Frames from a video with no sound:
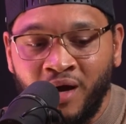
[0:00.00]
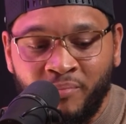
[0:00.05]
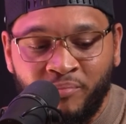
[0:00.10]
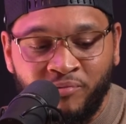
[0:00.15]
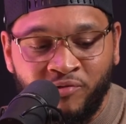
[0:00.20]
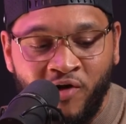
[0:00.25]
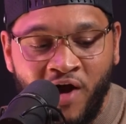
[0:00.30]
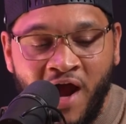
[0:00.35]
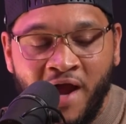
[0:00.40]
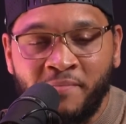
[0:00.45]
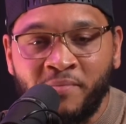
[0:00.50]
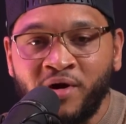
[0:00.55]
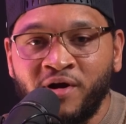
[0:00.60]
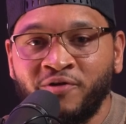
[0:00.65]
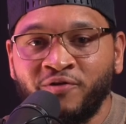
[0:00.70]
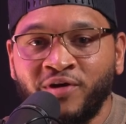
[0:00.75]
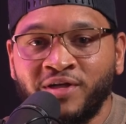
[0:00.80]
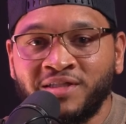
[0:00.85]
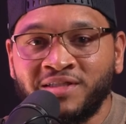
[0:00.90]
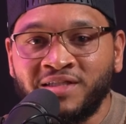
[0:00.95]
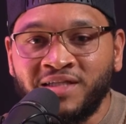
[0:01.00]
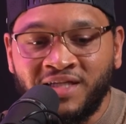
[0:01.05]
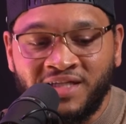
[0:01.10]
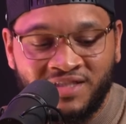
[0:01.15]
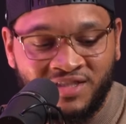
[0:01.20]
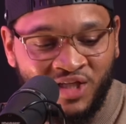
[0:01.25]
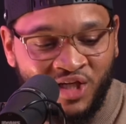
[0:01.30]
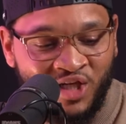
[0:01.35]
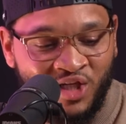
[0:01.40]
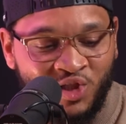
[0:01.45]
primary
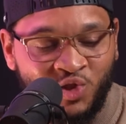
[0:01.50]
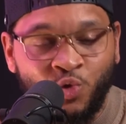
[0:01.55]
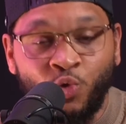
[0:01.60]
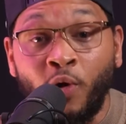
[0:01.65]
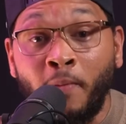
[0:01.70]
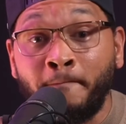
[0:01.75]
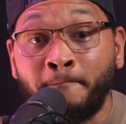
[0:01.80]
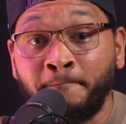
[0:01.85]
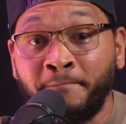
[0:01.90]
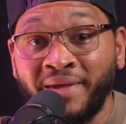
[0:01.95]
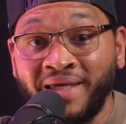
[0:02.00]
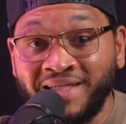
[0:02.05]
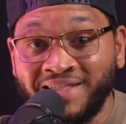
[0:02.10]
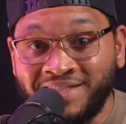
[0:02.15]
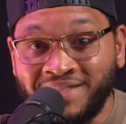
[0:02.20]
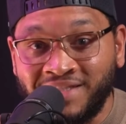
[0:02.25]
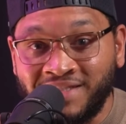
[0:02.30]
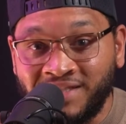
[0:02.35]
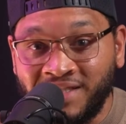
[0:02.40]
residence into a business.